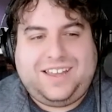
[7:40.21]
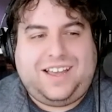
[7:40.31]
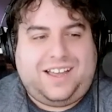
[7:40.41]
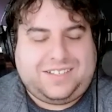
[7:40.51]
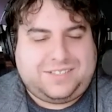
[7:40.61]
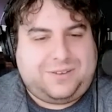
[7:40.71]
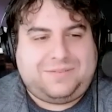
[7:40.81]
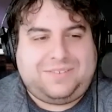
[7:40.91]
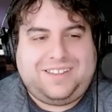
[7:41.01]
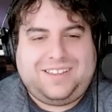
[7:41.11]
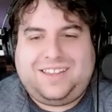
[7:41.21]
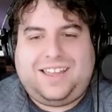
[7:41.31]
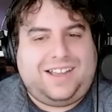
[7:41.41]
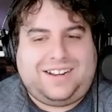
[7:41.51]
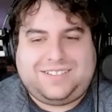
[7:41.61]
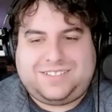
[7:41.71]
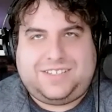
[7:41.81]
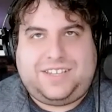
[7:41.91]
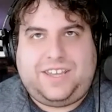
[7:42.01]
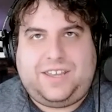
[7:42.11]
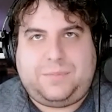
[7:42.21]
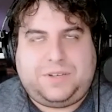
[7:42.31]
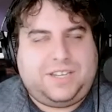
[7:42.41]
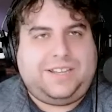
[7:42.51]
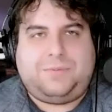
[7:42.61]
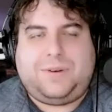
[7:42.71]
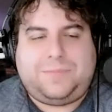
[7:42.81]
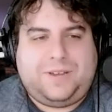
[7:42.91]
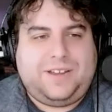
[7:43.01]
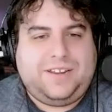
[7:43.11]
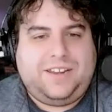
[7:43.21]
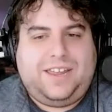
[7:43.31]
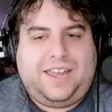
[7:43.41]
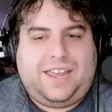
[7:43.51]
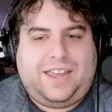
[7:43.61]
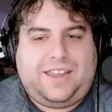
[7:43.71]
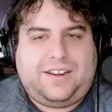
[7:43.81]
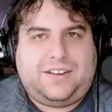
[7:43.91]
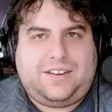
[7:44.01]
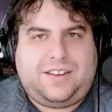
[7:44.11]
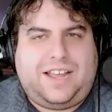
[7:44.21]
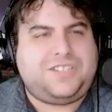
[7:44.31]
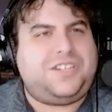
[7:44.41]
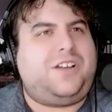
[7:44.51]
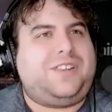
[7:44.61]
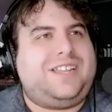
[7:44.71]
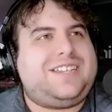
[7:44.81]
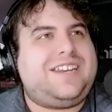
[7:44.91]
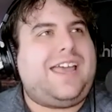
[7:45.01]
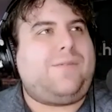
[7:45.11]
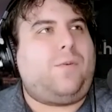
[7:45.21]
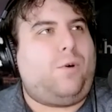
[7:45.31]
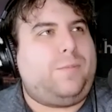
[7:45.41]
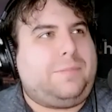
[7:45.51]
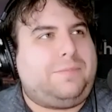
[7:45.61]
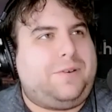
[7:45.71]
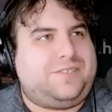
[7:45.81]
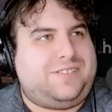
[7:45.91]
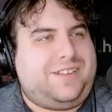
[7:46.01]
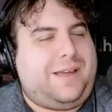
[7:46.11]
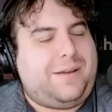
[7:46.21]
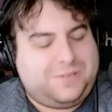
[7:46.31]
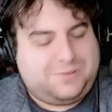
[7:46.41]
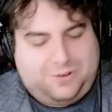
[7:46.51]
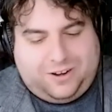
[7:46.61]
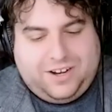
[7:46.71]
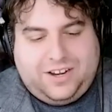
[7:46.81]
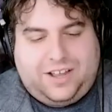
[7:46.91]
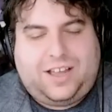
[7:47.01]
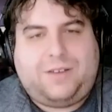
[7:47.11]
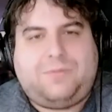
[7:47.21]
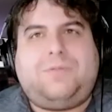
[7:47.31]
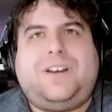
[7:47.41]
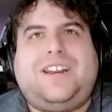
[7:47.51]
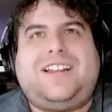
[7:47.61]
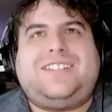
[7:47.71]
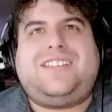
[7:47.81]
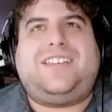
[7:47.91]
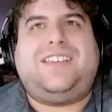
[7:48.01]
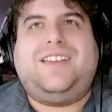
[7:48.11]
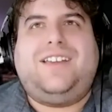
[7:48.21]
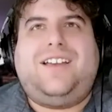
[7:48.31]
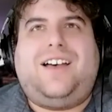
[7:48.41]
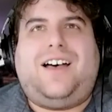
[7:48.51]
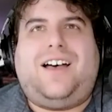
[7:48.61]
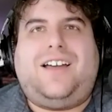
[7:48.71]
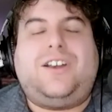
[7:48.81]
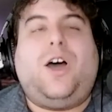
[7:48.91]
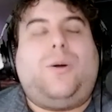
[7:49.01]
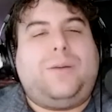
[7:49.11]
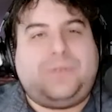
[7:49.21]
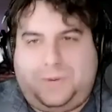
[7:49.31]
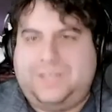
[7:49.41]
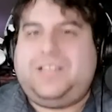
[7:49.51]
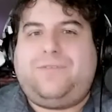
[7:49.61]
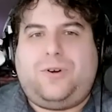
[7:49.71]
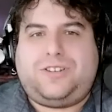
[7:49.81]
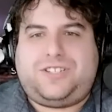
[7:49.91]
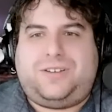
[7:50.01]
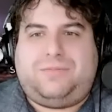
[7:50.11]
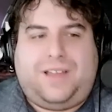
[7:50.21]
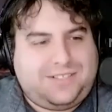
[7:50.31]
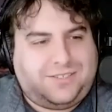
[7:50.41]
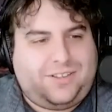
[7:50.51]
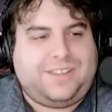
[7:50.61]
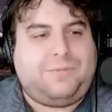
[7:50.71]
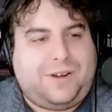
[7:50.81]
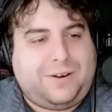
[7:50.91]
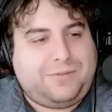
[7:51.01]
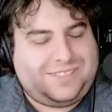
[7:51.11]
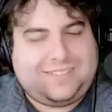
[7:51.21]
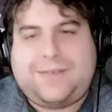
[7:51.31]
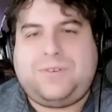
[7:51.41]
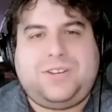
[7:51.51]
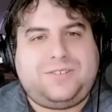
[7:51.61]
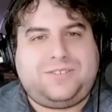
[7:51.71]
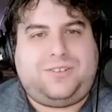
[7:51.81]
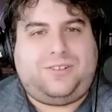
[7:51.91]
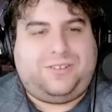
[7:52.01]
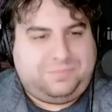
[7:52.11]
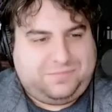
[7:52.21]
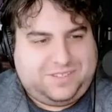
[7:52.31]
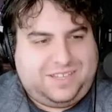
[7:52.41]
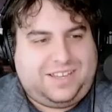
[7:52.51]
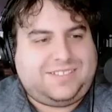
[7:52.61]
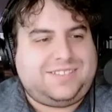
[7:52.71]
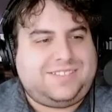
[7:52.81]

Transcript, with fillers: Uh, so I got to see him and Kelly Ripa. And actually, no, they didn't have a warm up person. I was wrong. Uh, wait, what did I see? Uh, no, it was Wheel of Fortune. I saw okay. them when I was seven years old. Uh-huh.